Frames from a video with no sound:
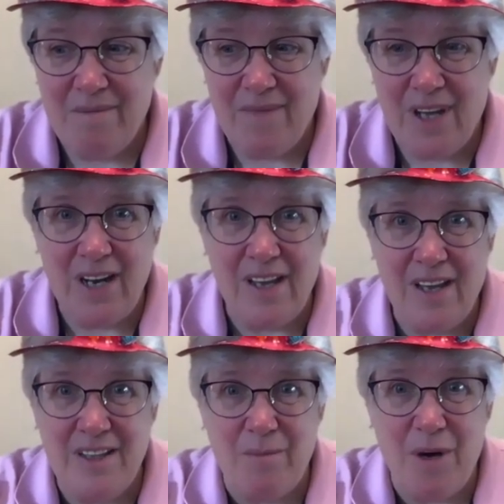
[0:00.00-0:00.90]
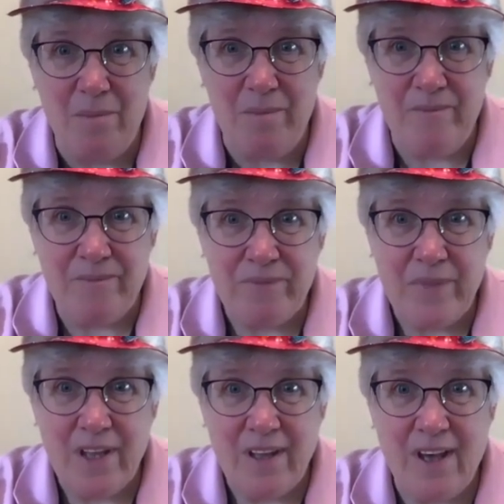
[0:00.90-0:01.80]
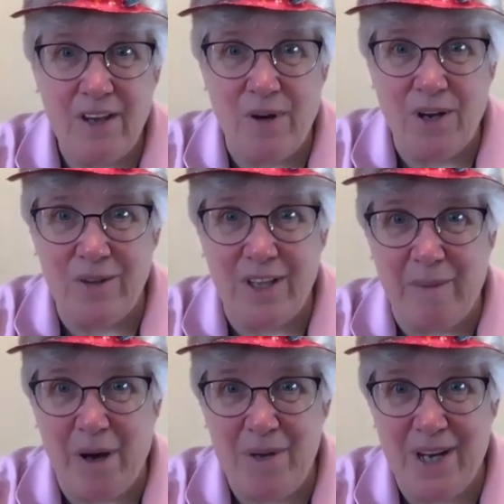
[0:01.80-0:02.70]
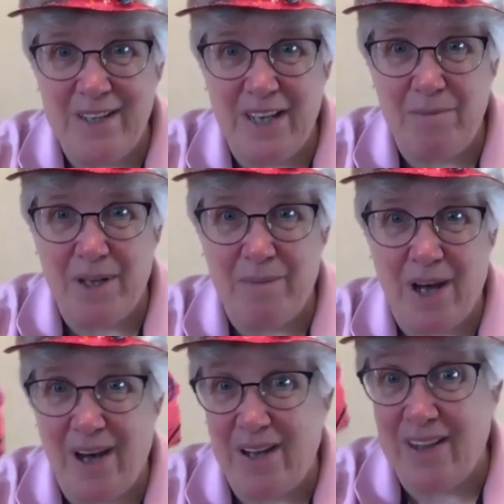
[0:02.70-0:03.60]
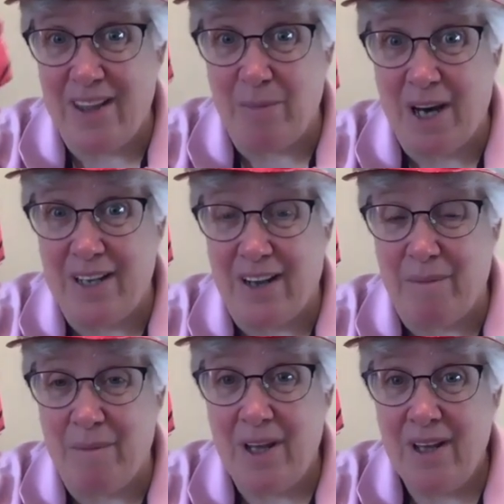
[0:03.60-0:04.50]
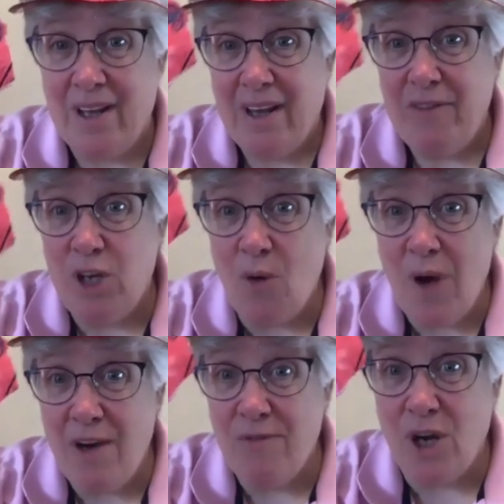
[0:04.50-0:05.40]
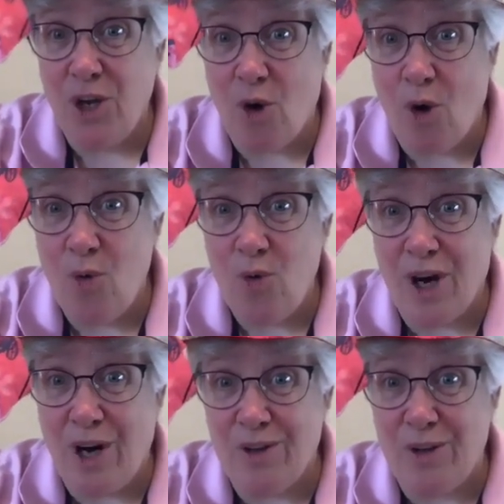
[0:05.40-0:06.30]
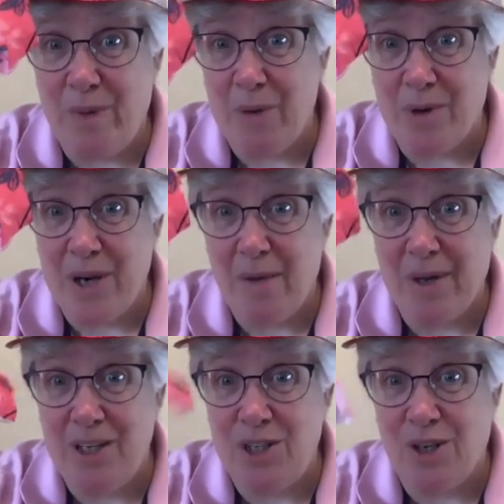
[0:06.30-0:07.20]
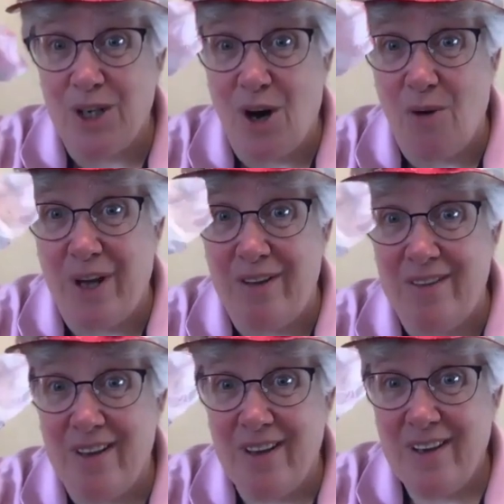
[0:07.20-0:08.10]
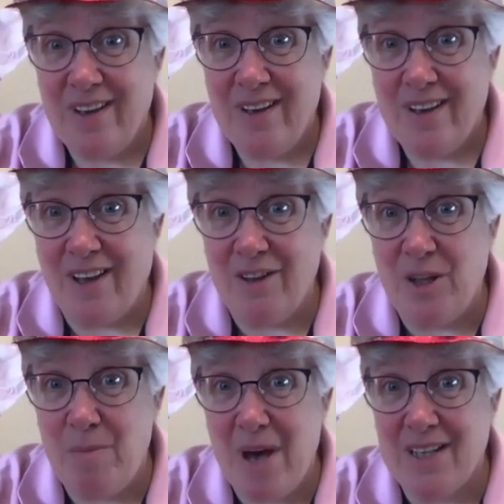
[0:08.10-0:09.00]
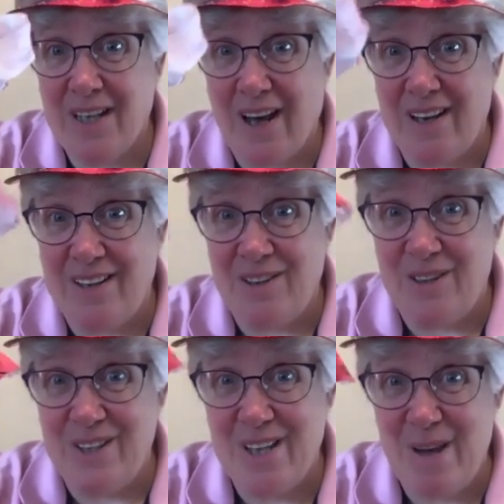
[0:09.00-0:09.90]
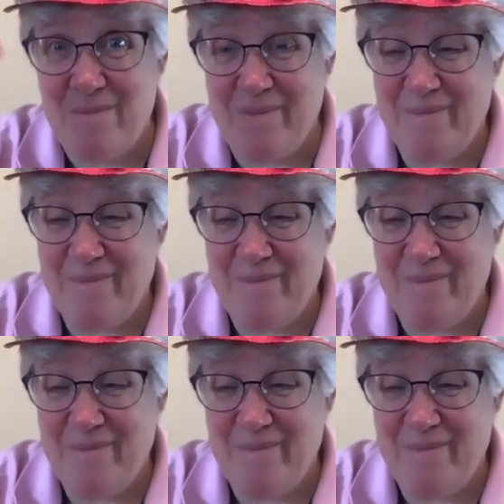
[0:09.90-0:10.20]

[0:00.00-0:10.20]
And I cut them up. I crinkled them up and I taped them them on them. If you don't have your own colored paper napkins, you can always color the back side and do the same.